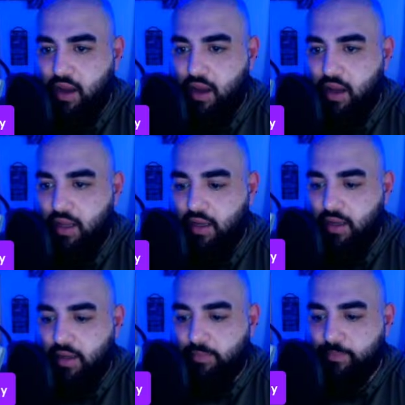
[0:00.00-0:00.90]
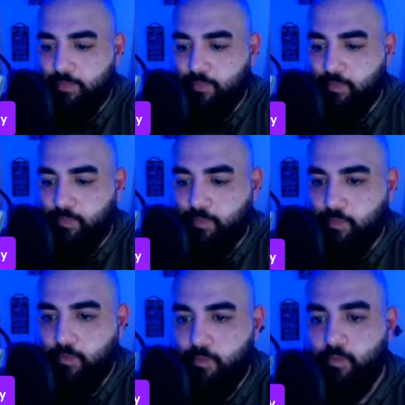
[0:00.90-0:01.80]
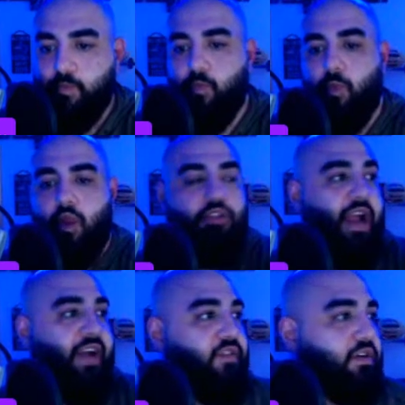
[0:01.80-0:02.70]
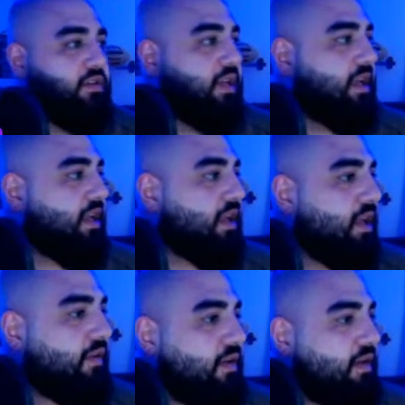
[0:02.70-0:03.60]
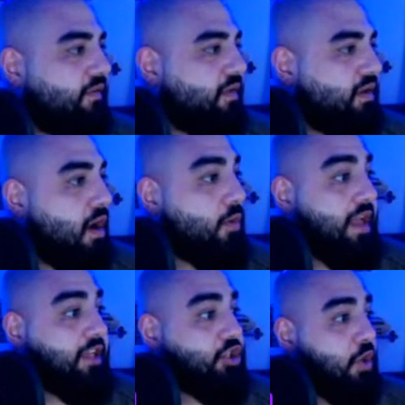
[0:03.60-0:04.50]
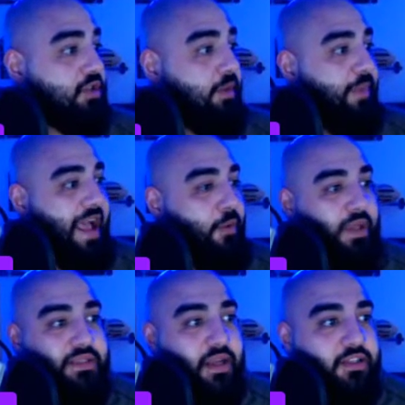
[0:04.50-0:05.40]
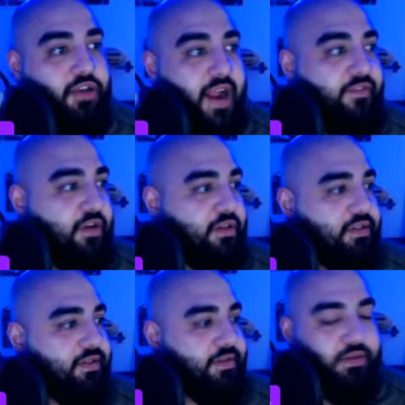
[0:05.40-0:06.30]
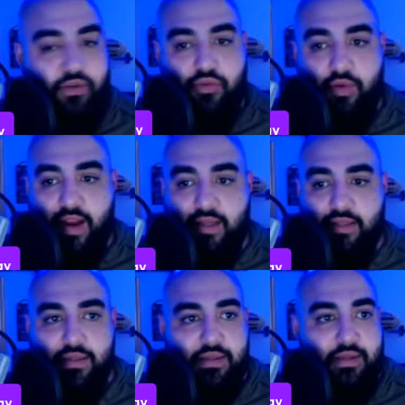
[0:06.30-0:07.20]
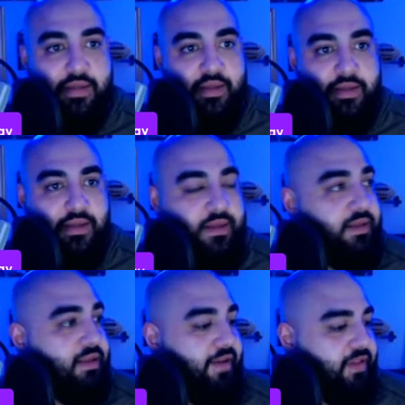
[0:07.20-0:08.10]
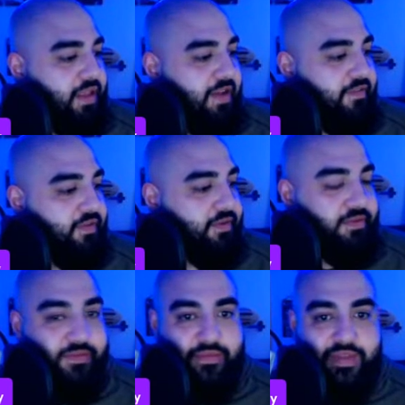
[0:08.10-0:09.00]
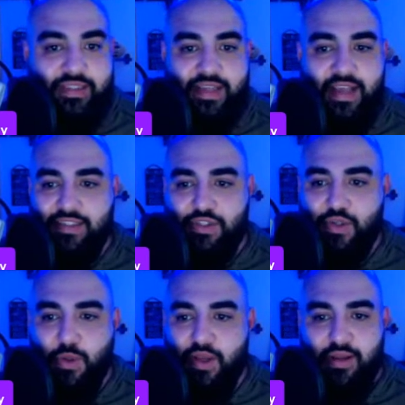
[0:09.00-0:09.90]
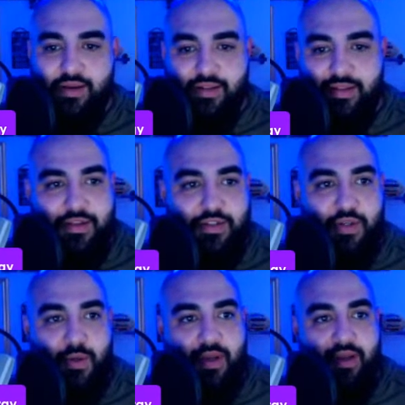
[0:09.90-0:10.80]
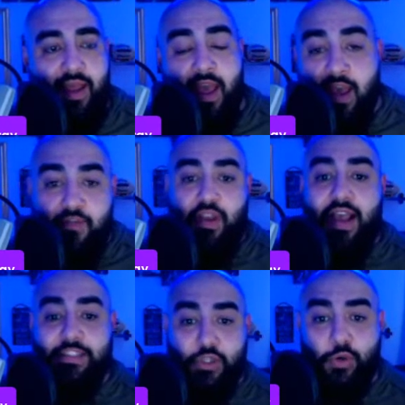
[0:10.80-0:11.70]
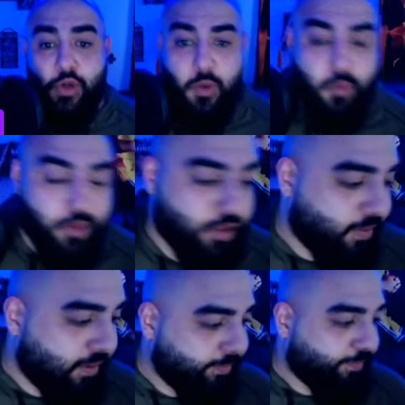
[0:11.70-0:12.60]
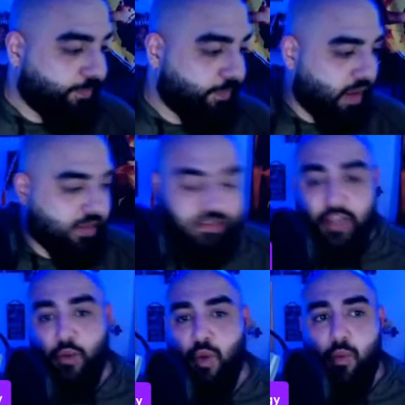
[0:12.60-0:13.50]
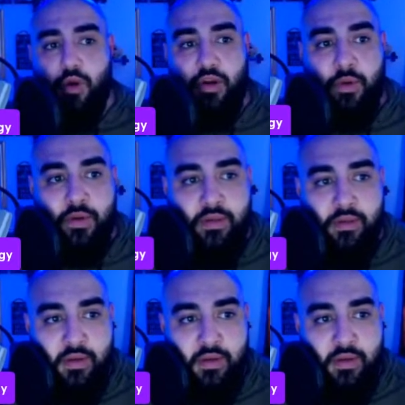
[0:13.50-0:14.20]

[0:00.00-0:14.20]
on Drafters. Like it shows the bye weeks on Drafters. Great. Loving life. These guys are so good. They're so good. If you guys don't know what we're doing, I'll tell you what we're doing